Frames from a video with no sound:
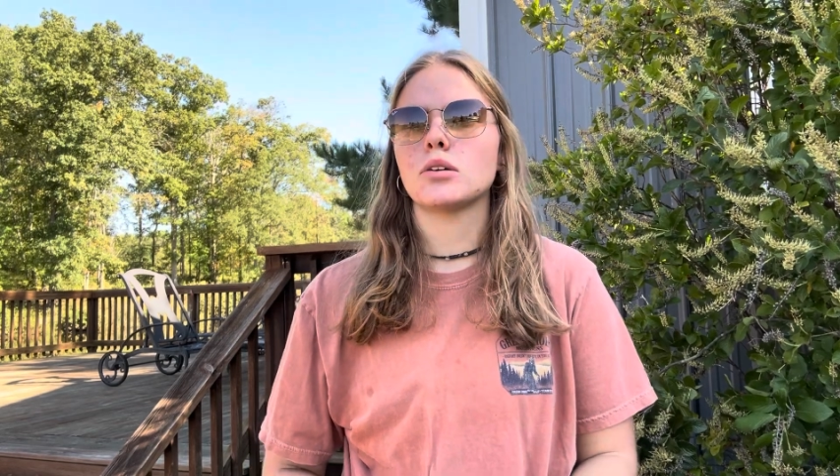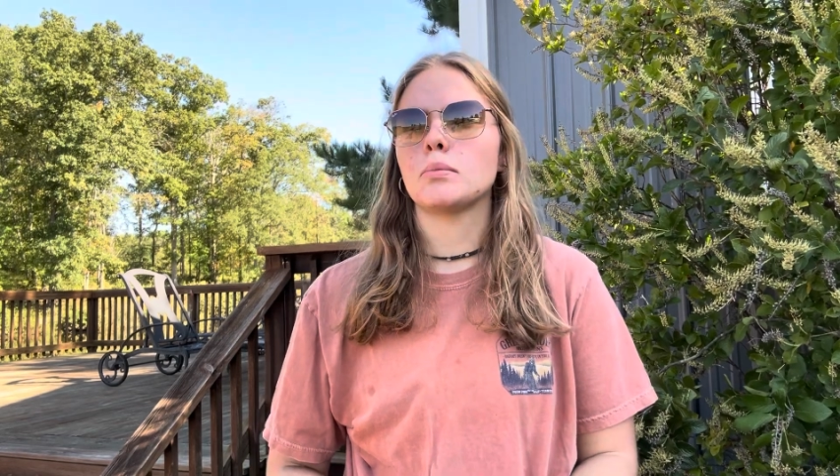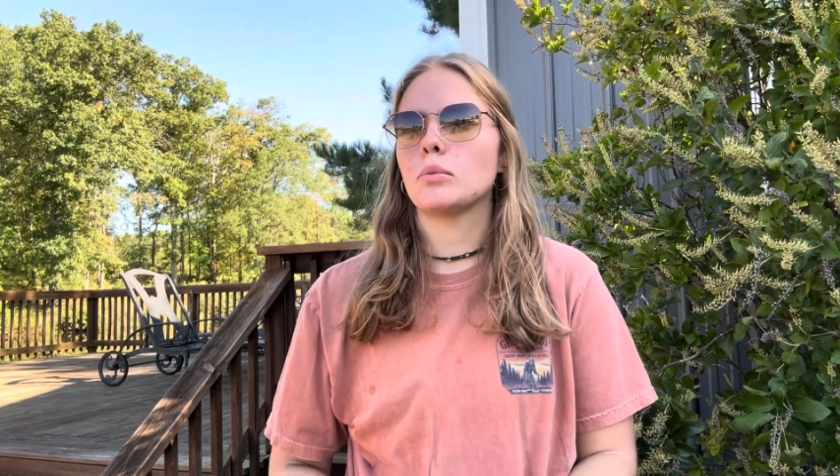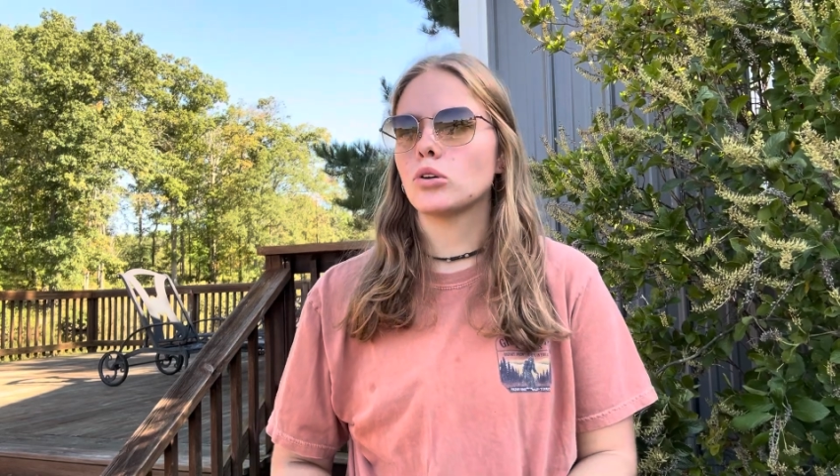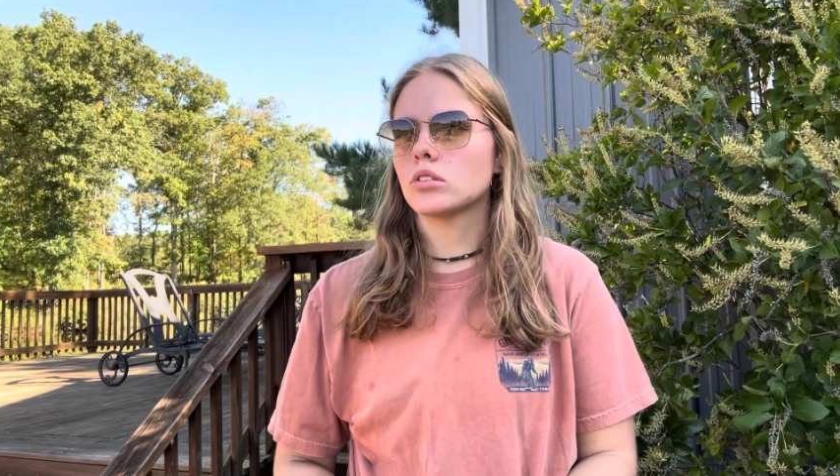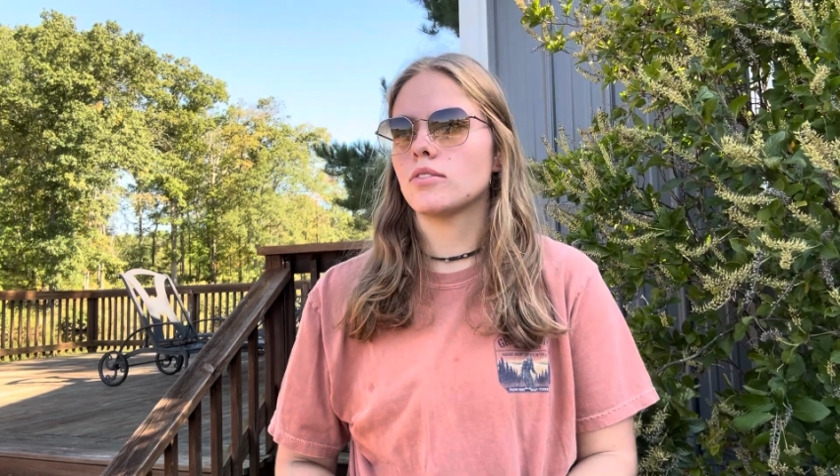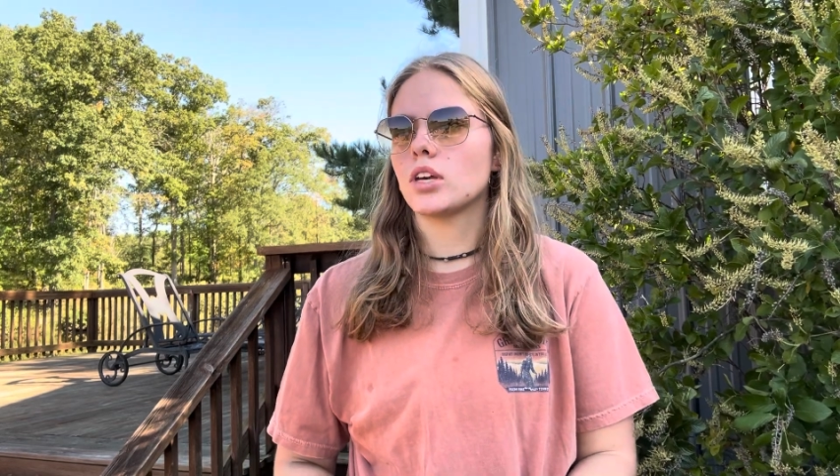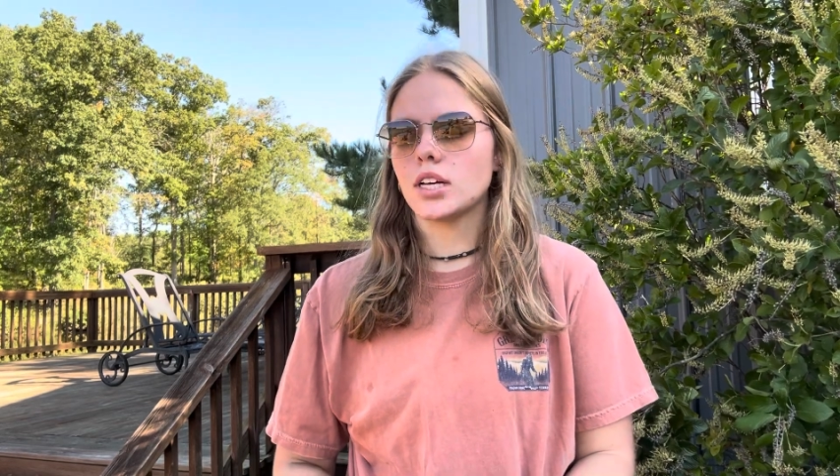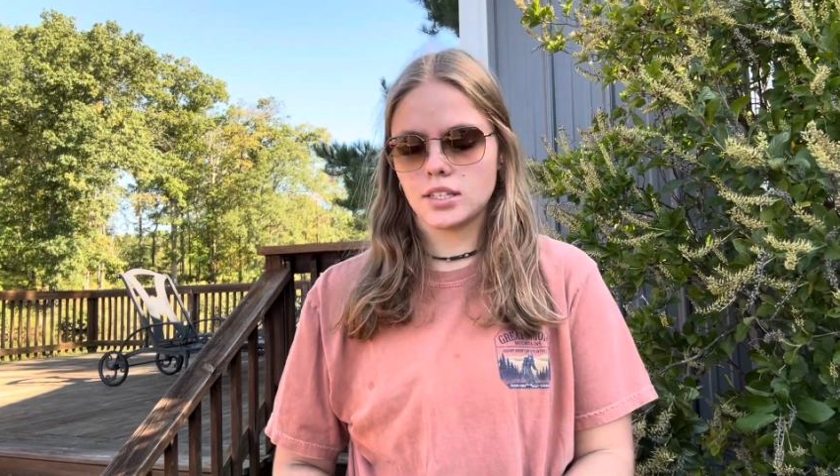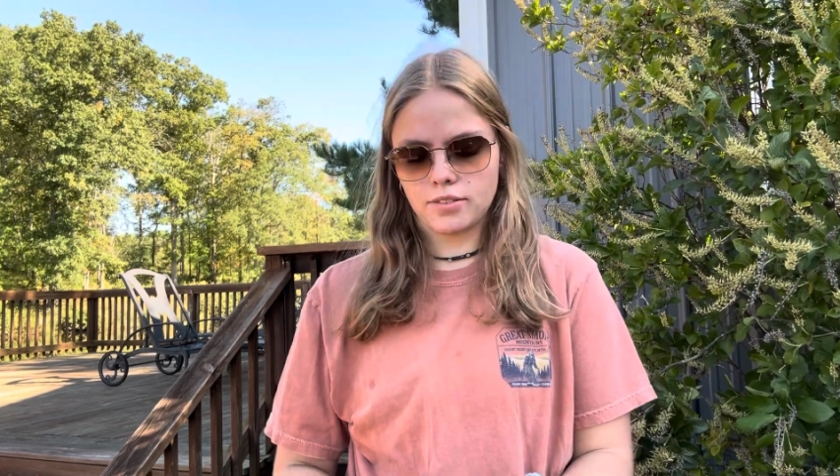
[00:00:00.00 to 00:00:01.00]
most of you
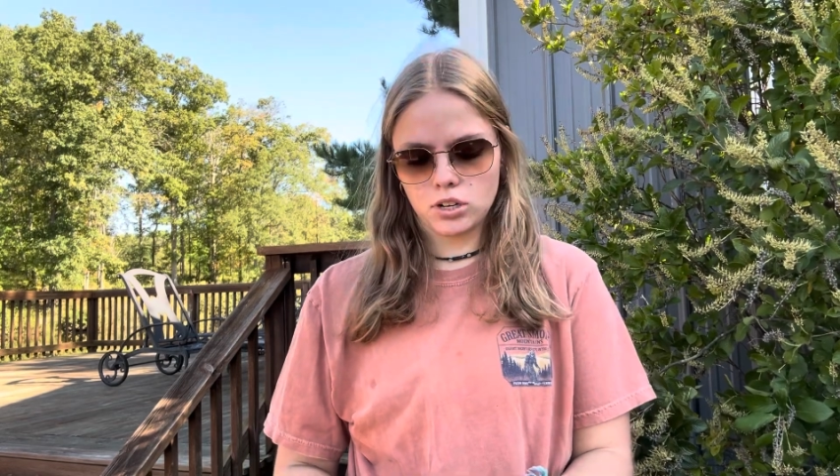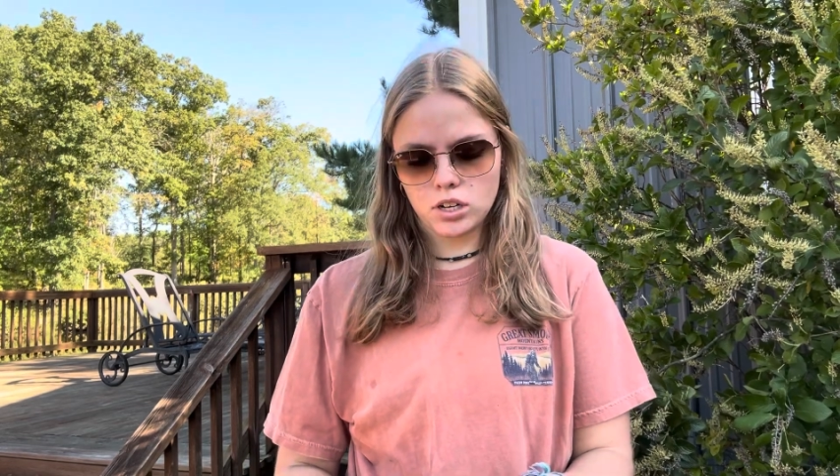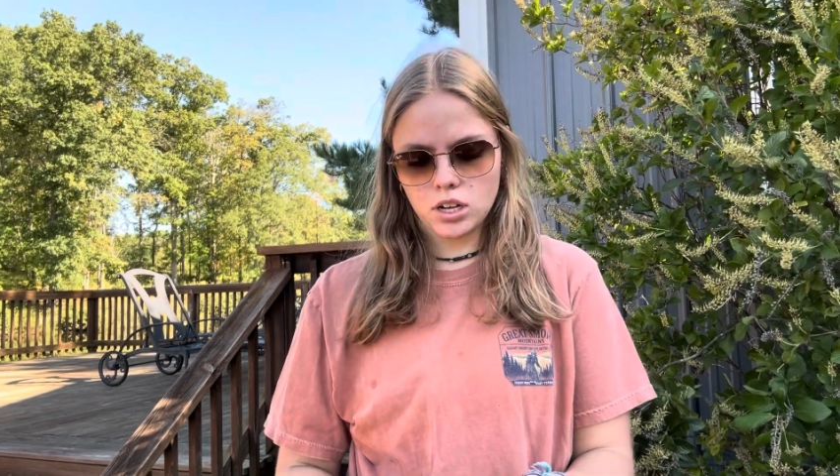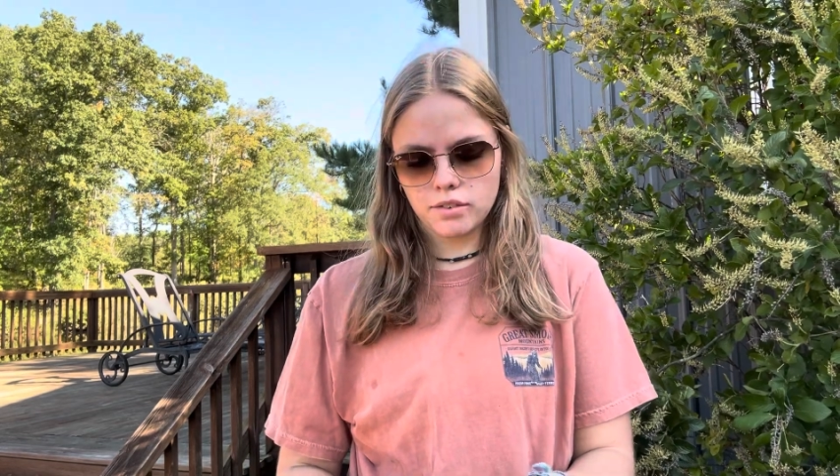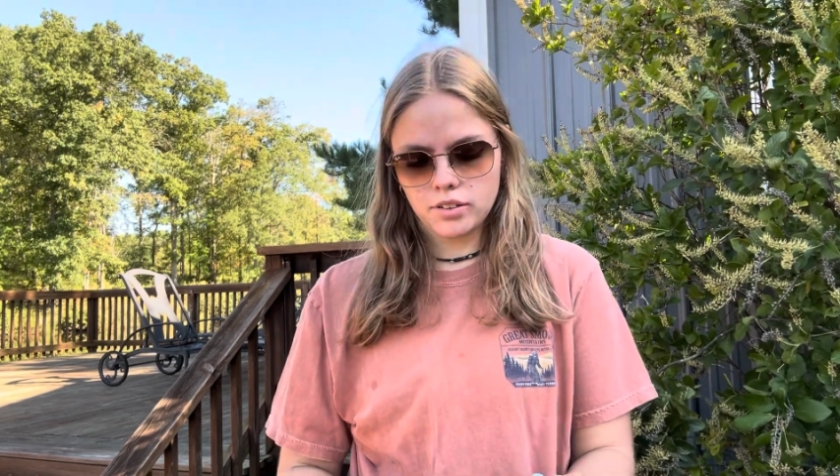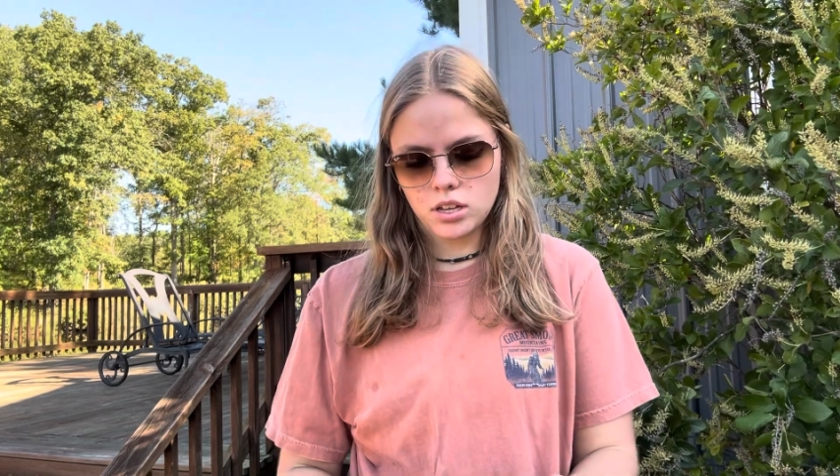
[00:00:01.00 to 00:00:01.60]
guys have heard of.